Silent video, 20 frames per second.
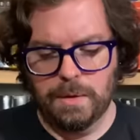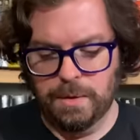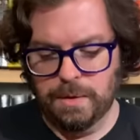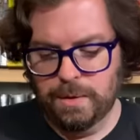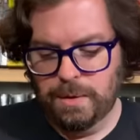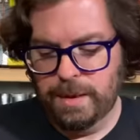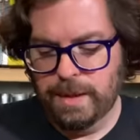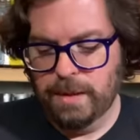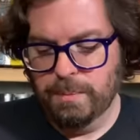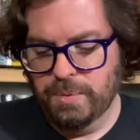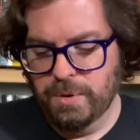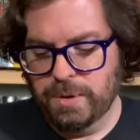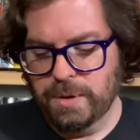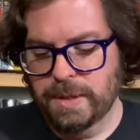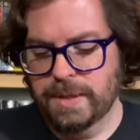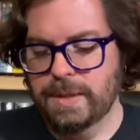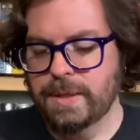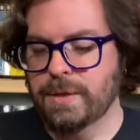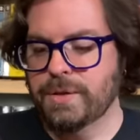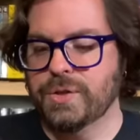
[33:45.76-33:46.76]
And the
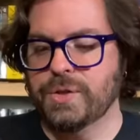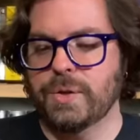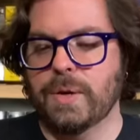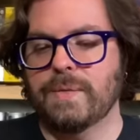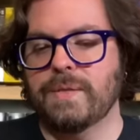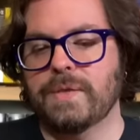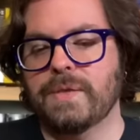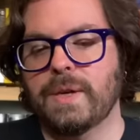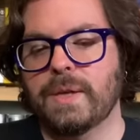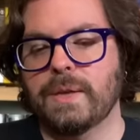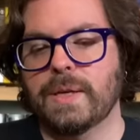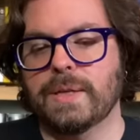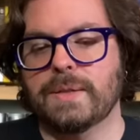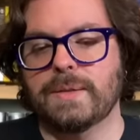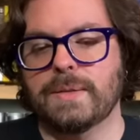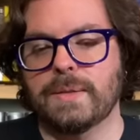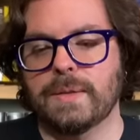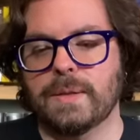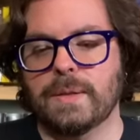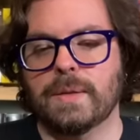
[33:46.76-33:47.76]
booklet tells you everything
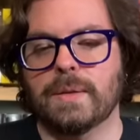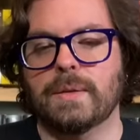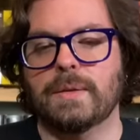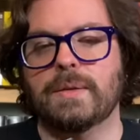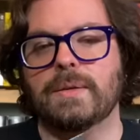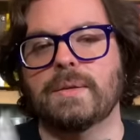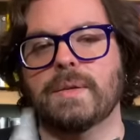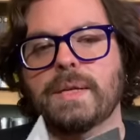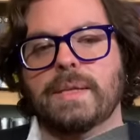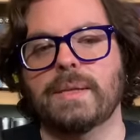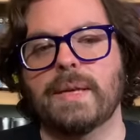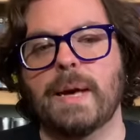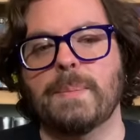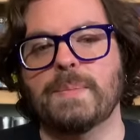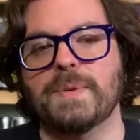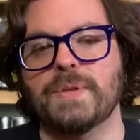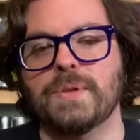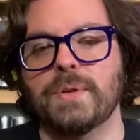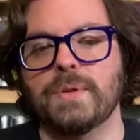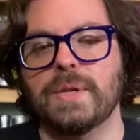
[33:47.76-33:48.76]
that's, it's like the
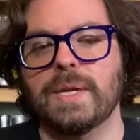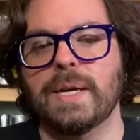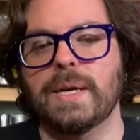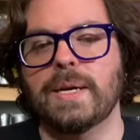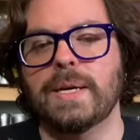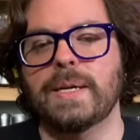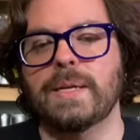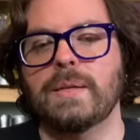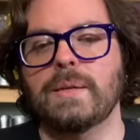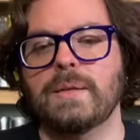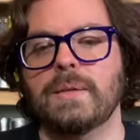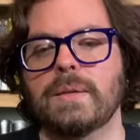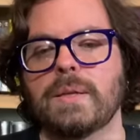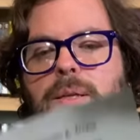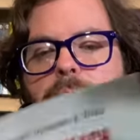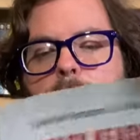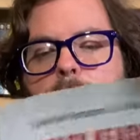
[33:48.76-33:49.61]
episode guide. A